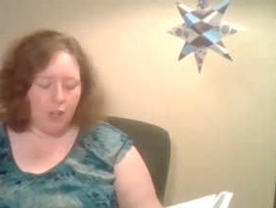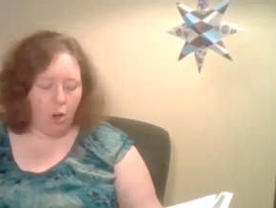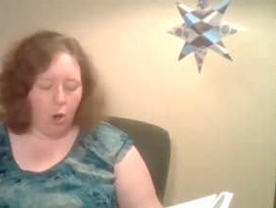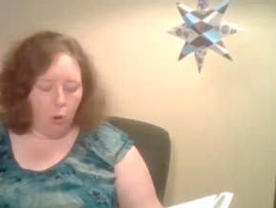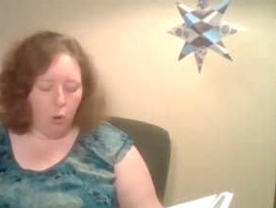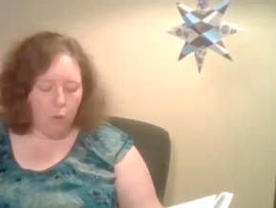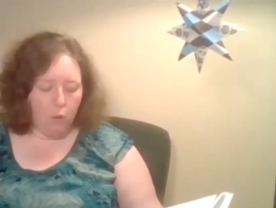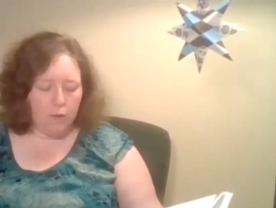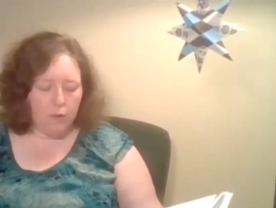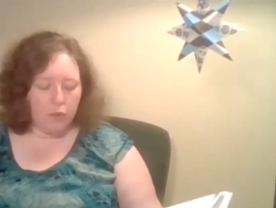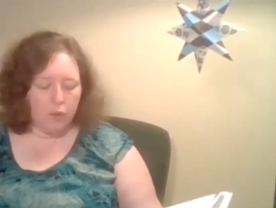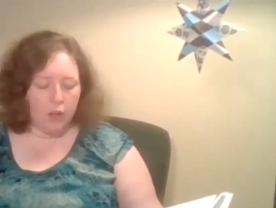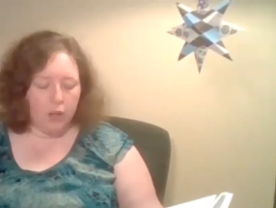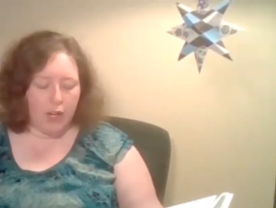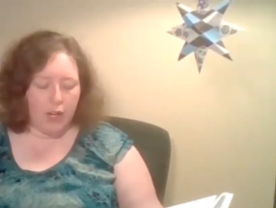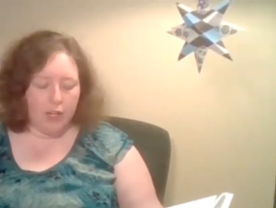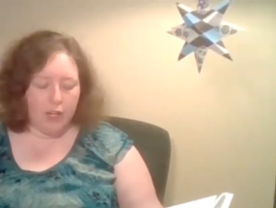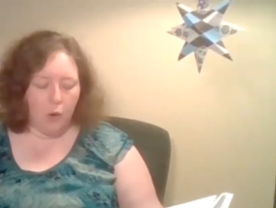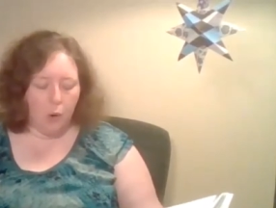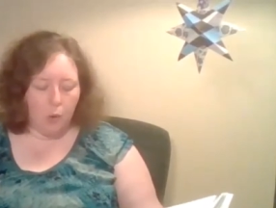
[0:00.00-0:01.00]

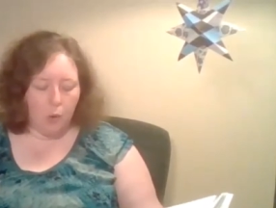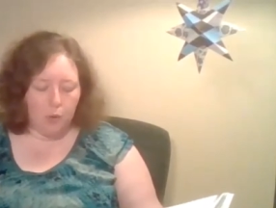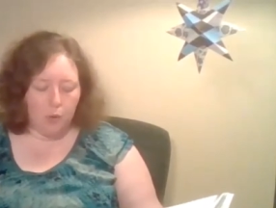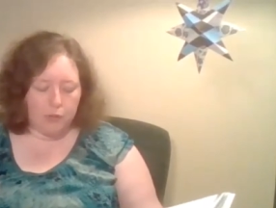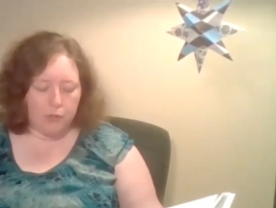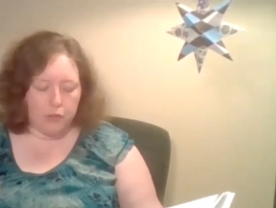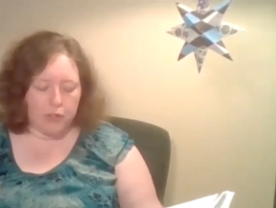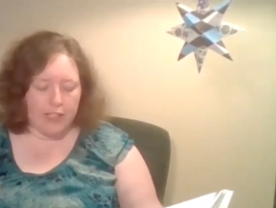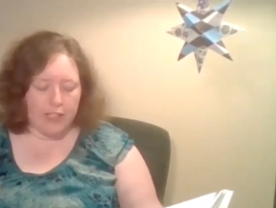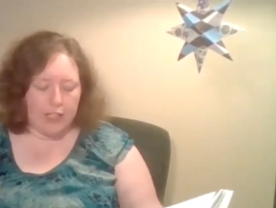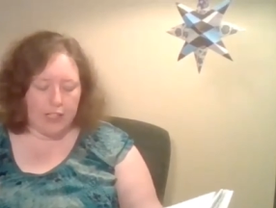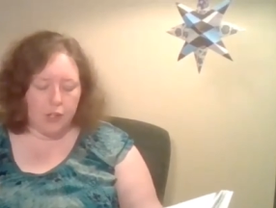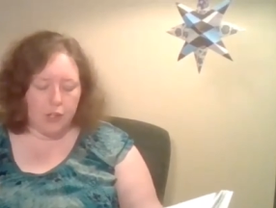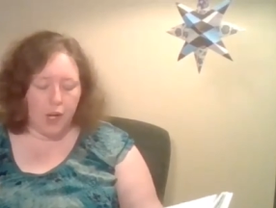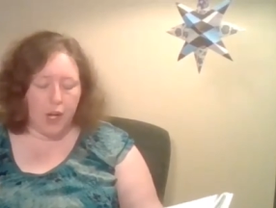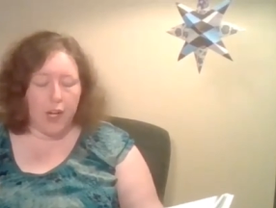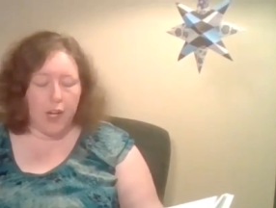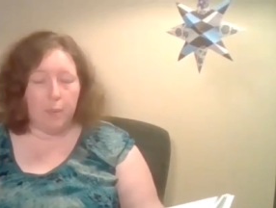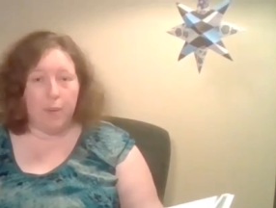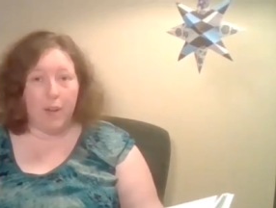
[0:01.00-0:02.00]
Over and over he
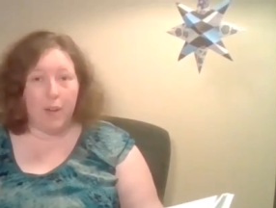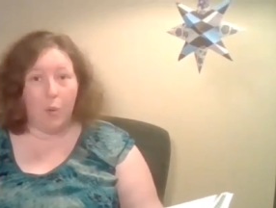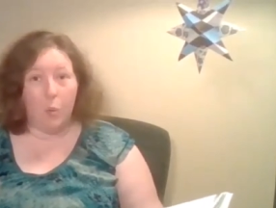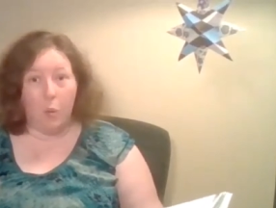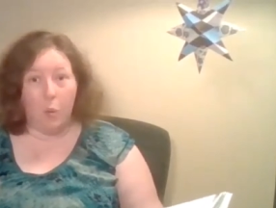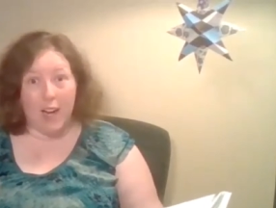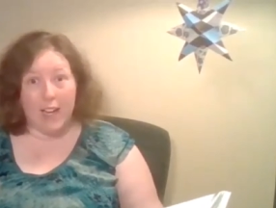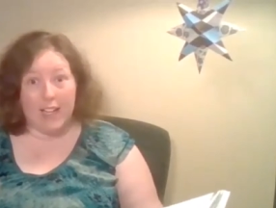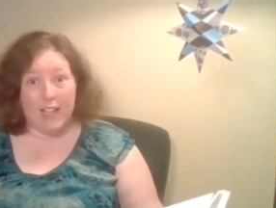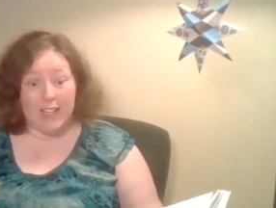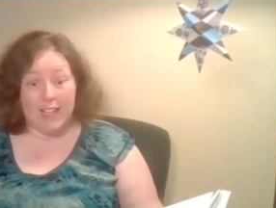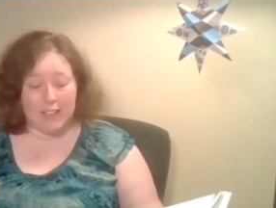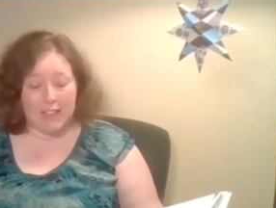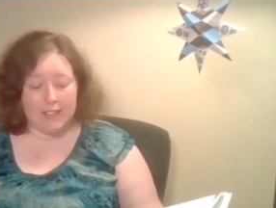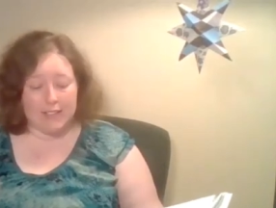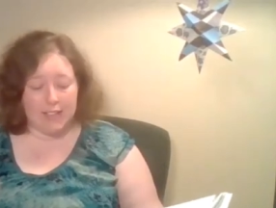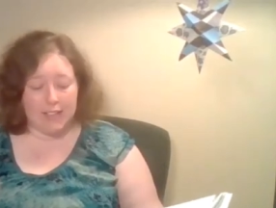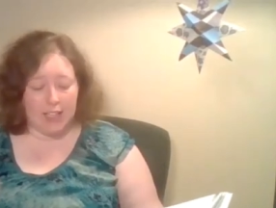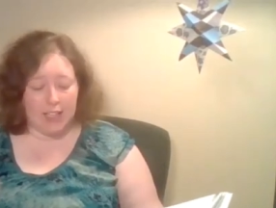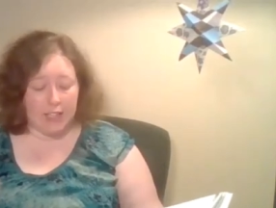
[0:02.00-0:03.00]
thought about what he
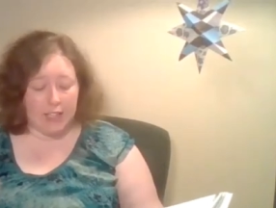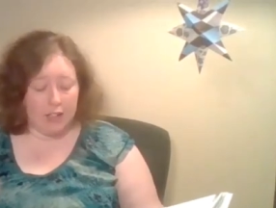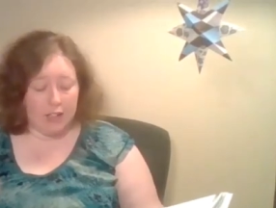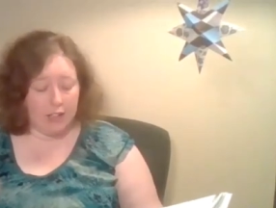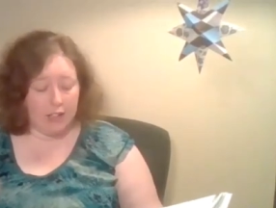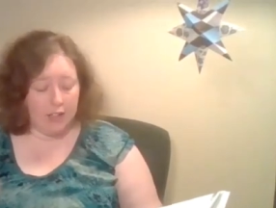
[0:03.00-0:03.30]
had done.